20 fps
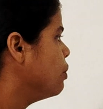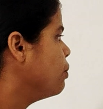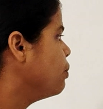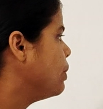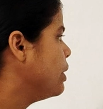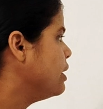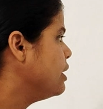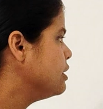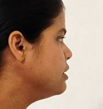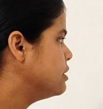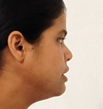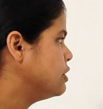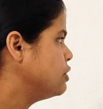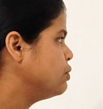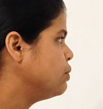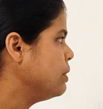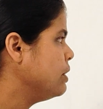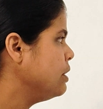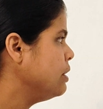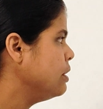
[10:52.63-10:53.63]
One is
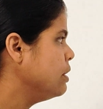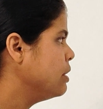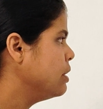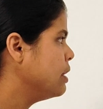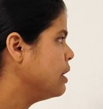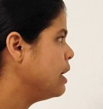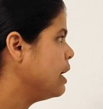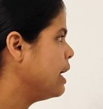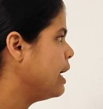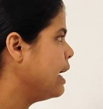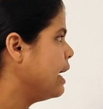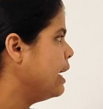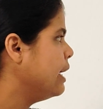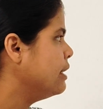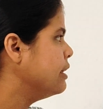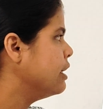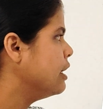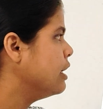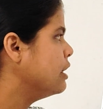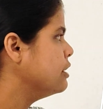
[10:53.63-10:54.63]
this one
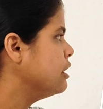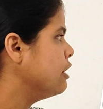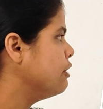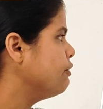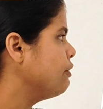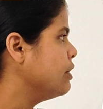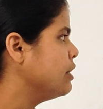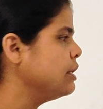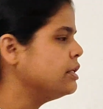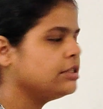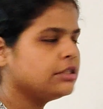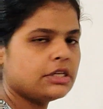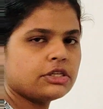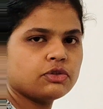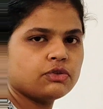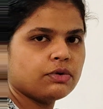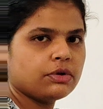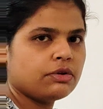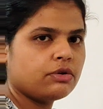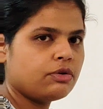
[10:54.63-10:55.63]
and the other one is
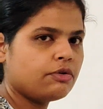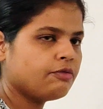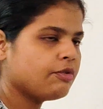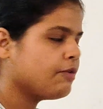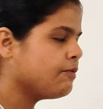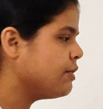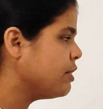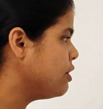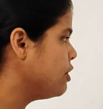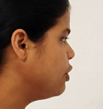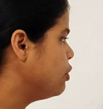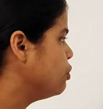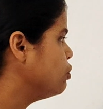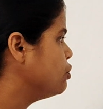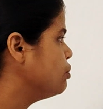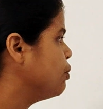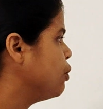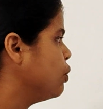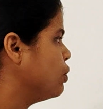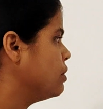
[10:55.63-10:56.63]
this one. We will
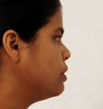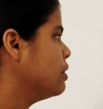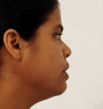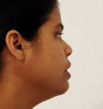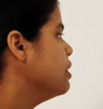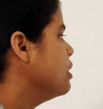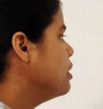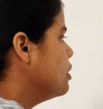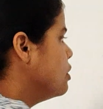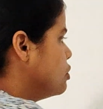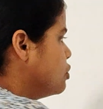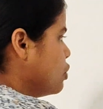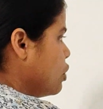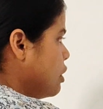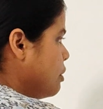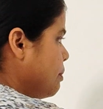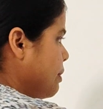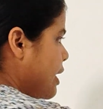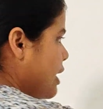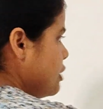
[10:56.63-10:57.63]
use both. So
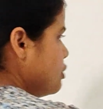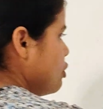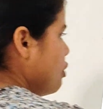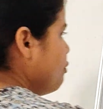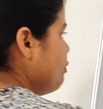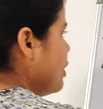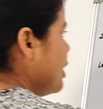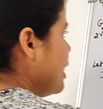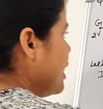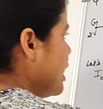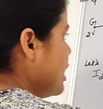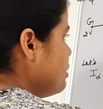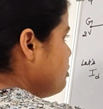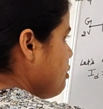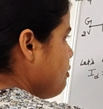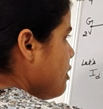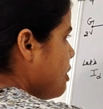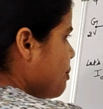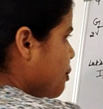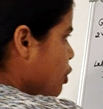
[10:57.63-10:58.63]
in place of VDS
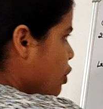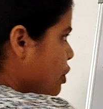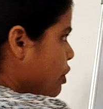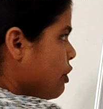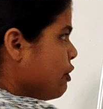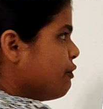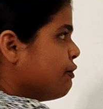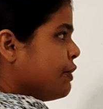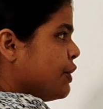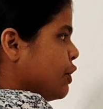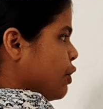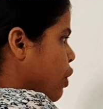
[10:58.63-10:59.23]
we will put V